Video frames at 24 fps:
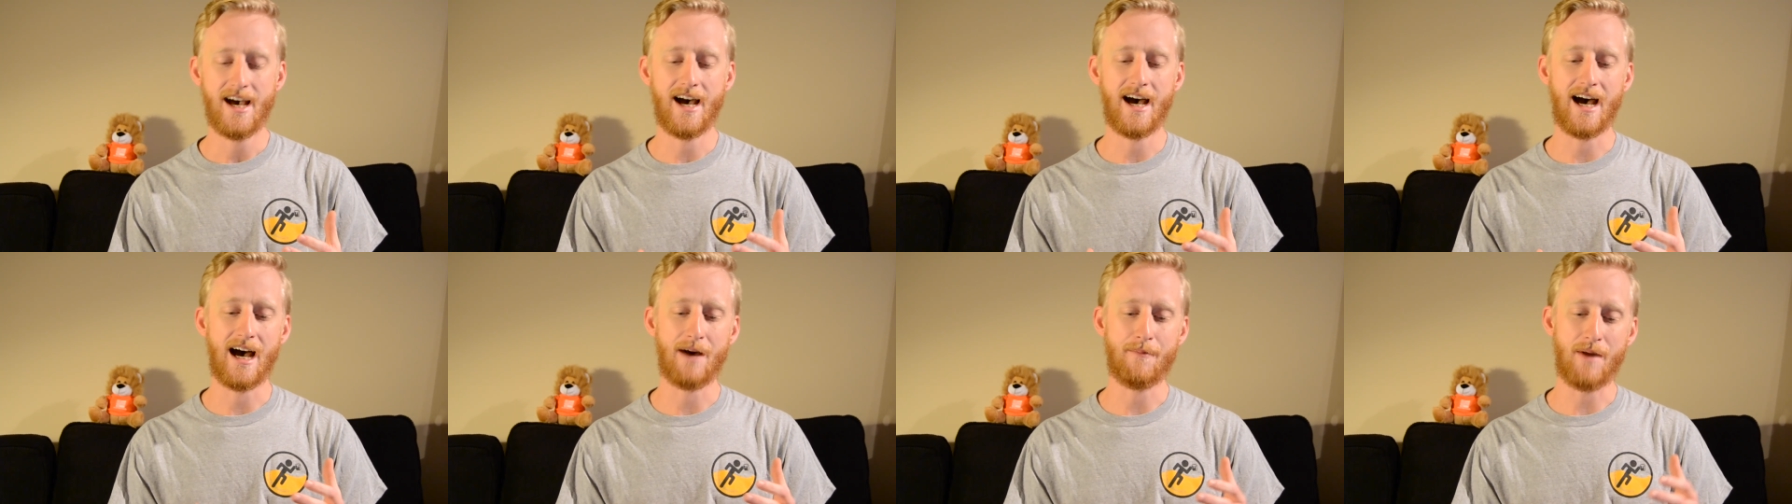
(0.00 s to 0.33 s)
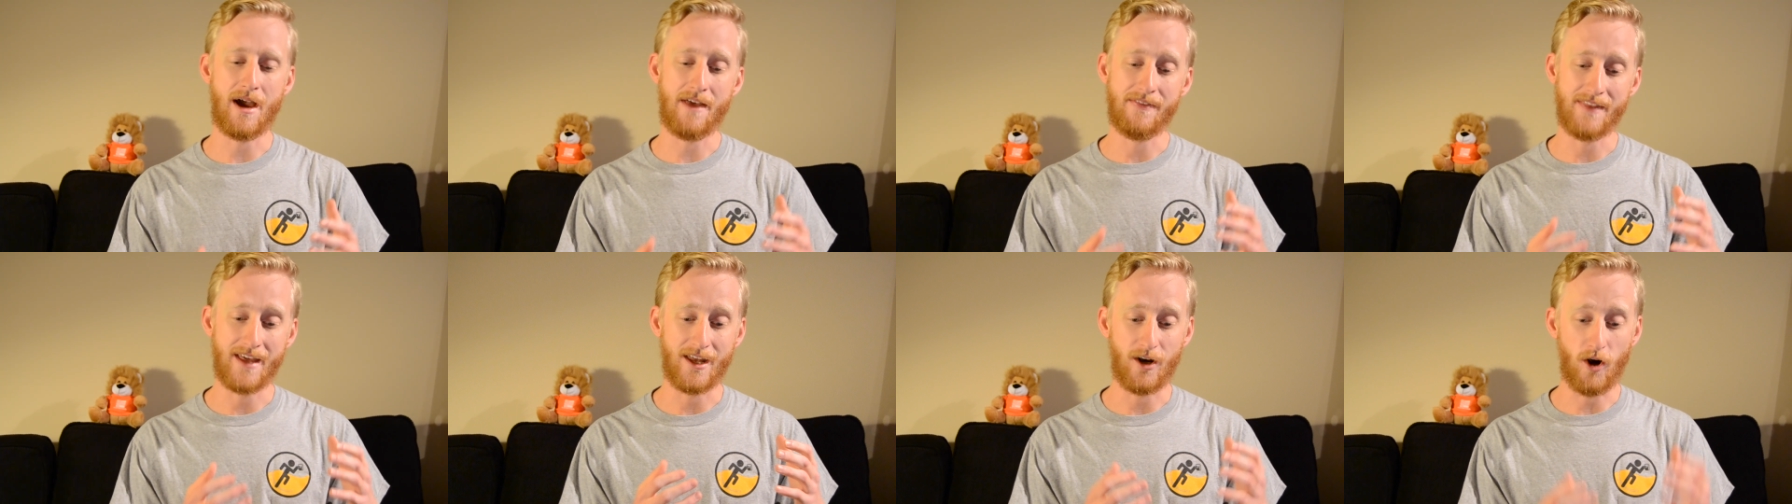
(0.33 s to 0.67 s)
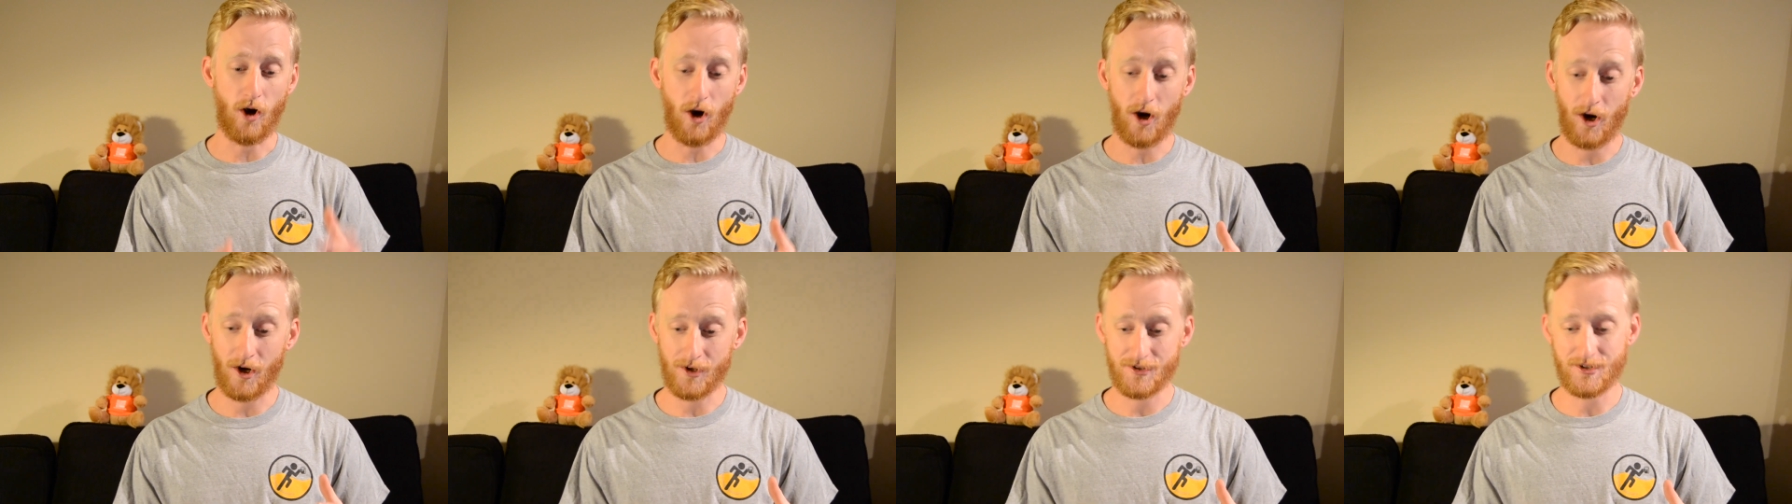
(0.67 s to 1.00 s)
Um, and then
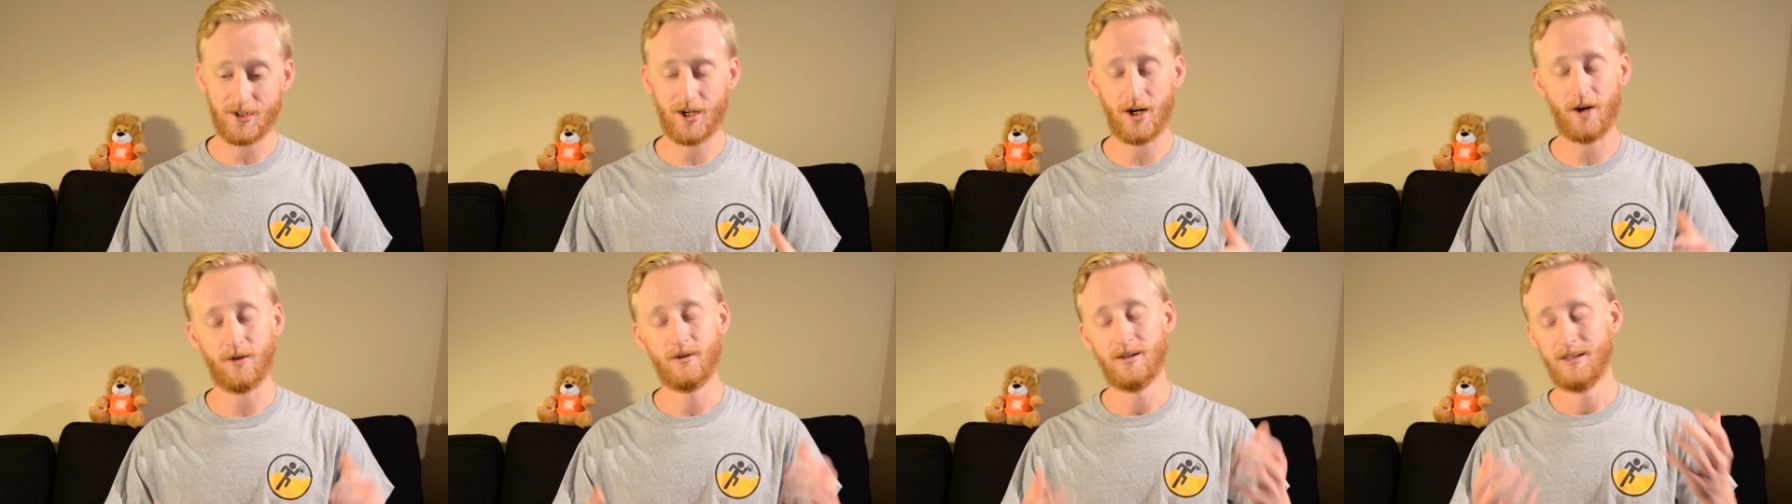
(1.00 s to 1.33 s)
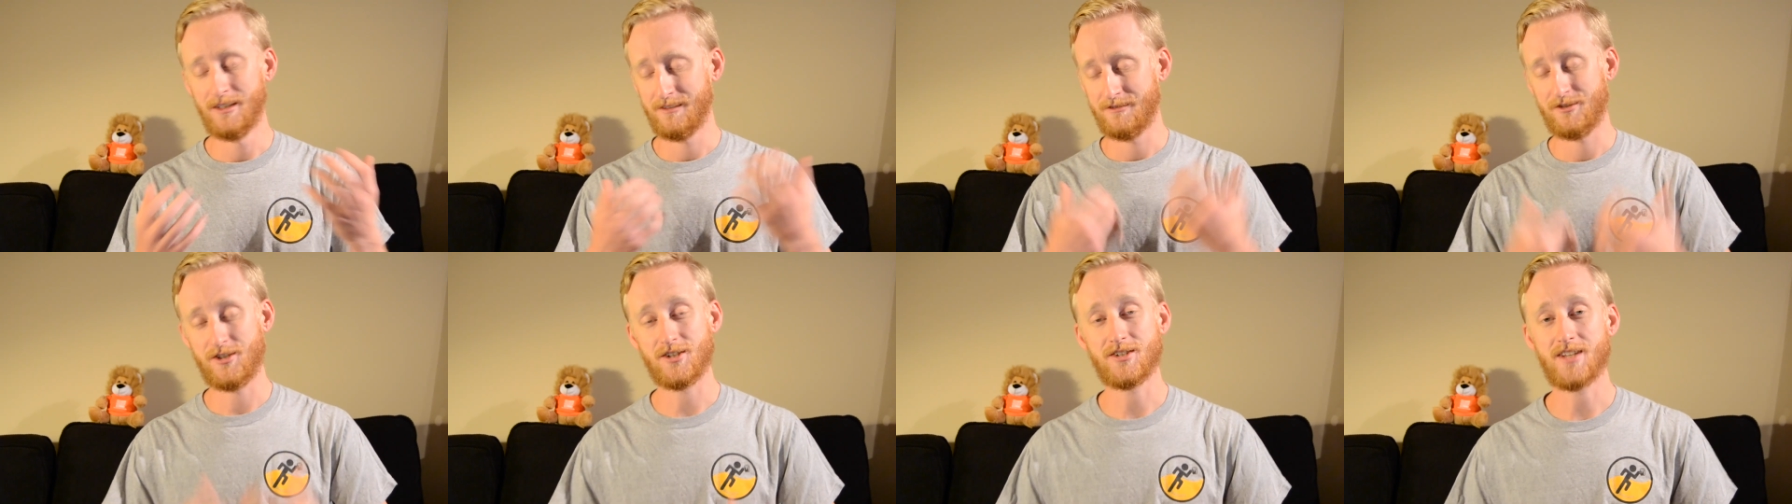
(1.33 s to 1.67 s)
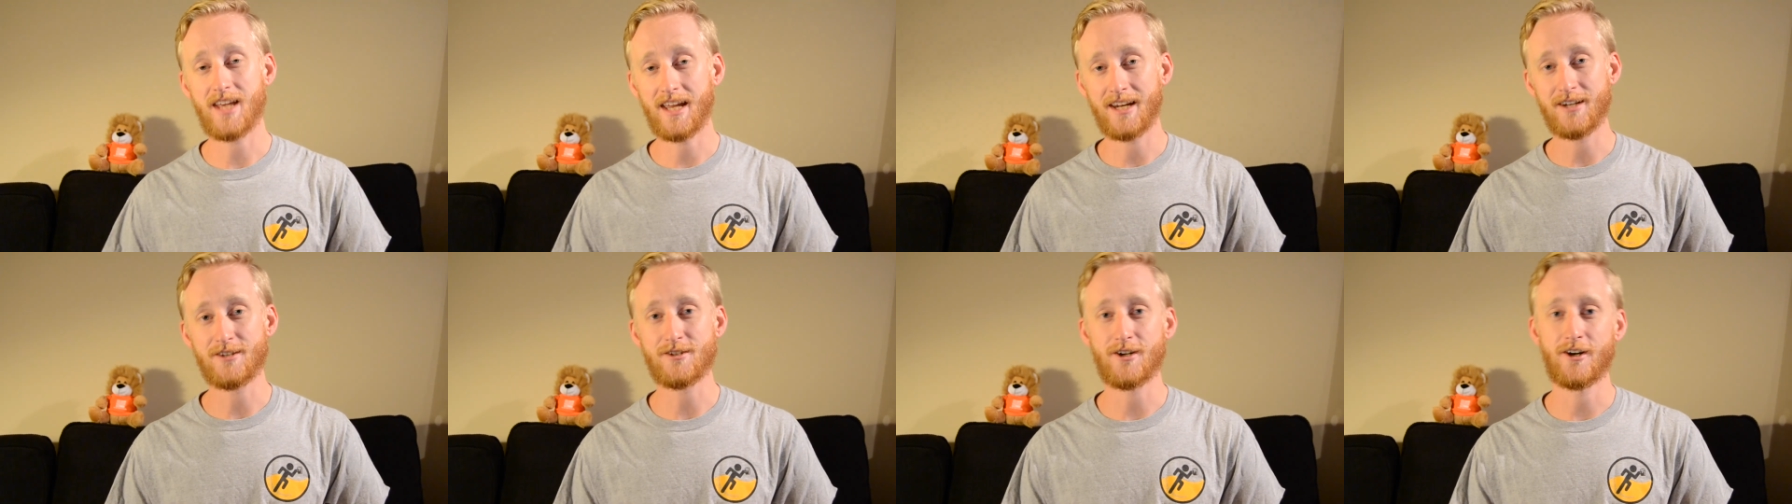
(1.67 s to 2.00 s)
also just
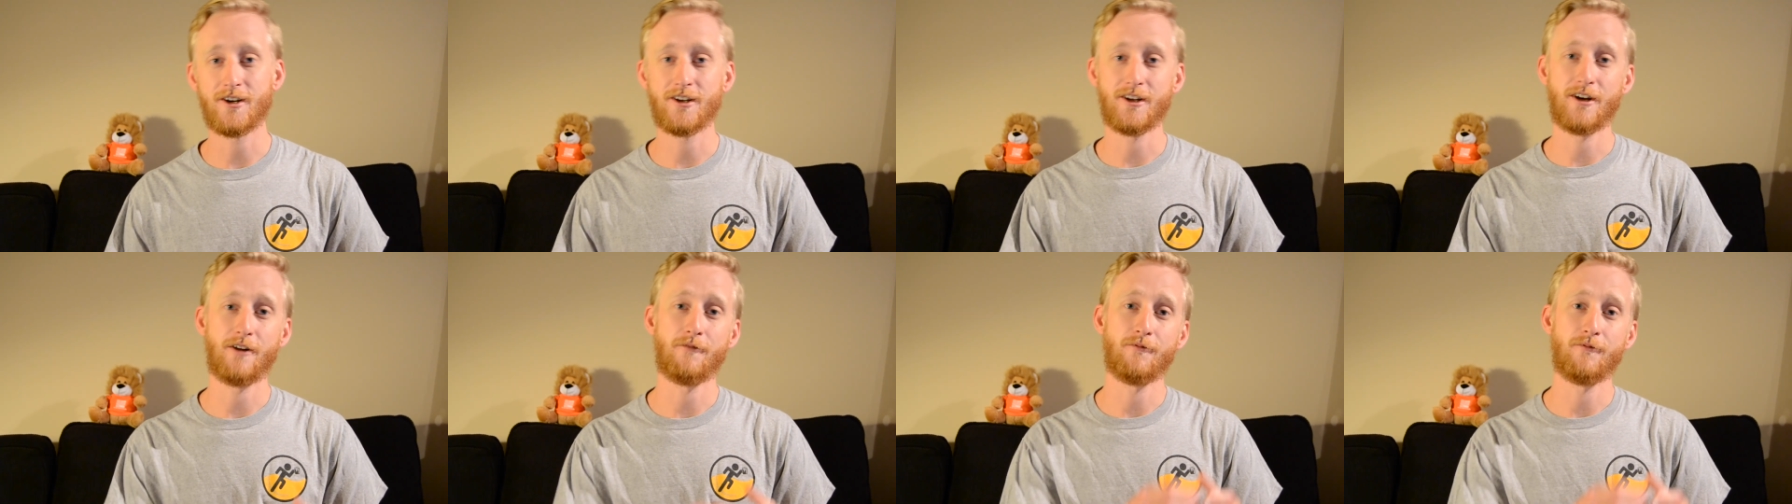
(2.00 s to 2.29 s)
getting started